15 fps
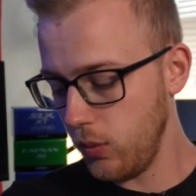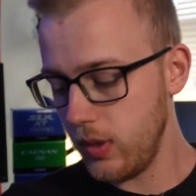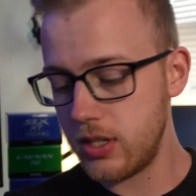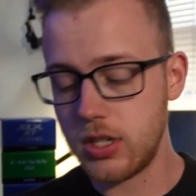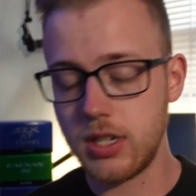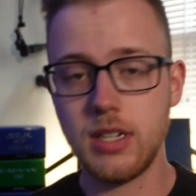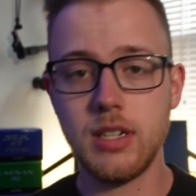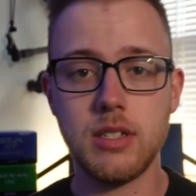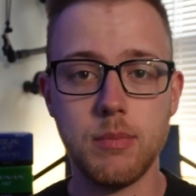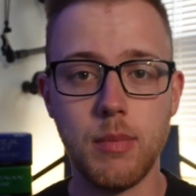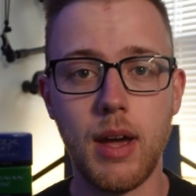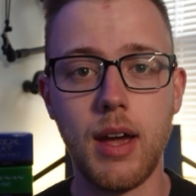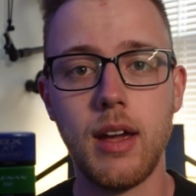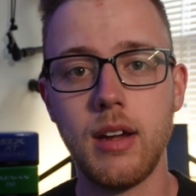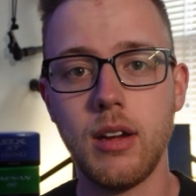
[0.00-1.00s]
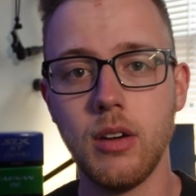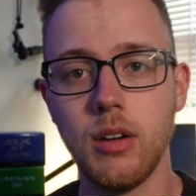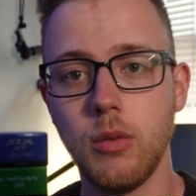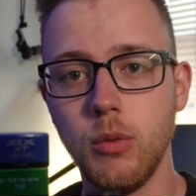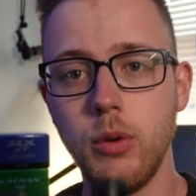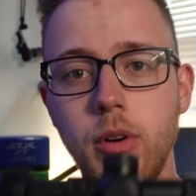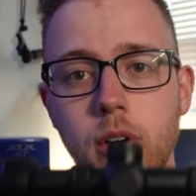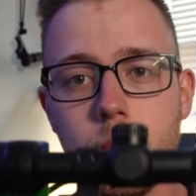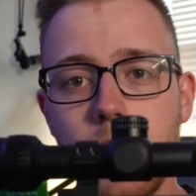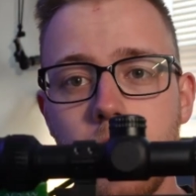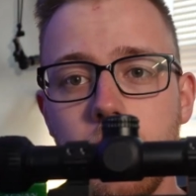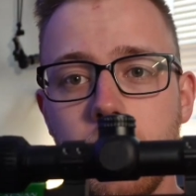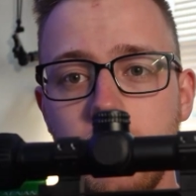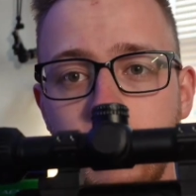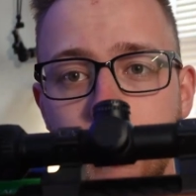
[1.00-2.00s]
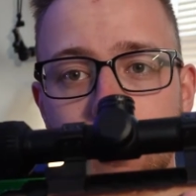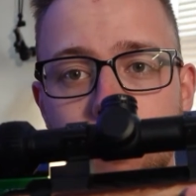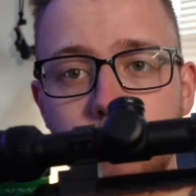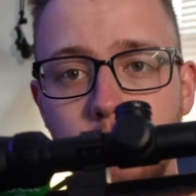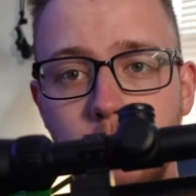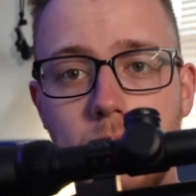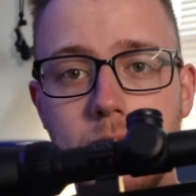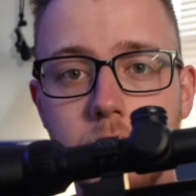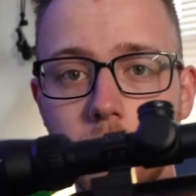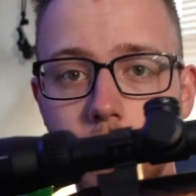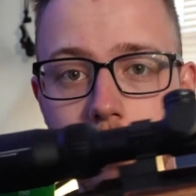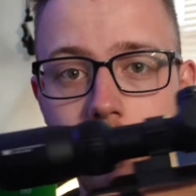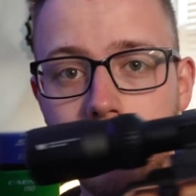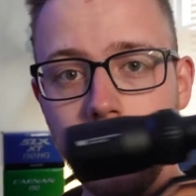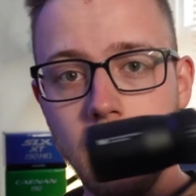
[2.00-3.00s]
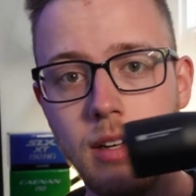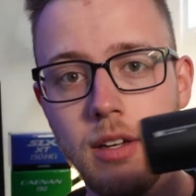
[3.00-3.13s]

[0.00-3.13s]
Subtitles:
which is my Ruger American Predator,